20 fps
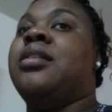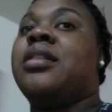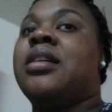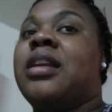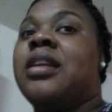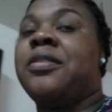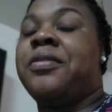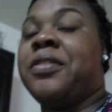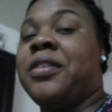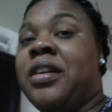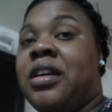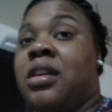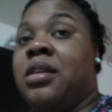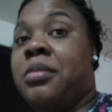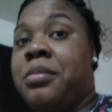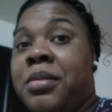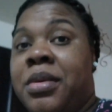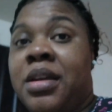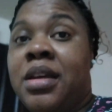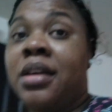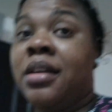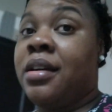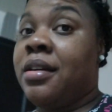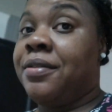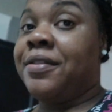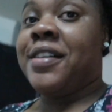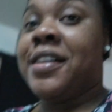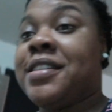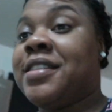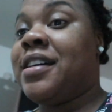You gotta forgive me
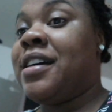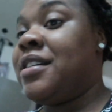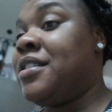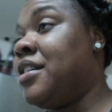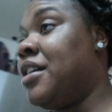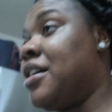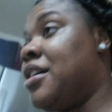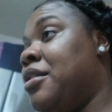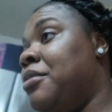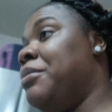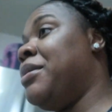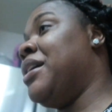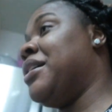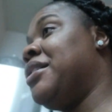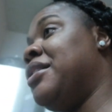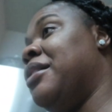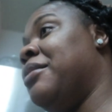if I start talking about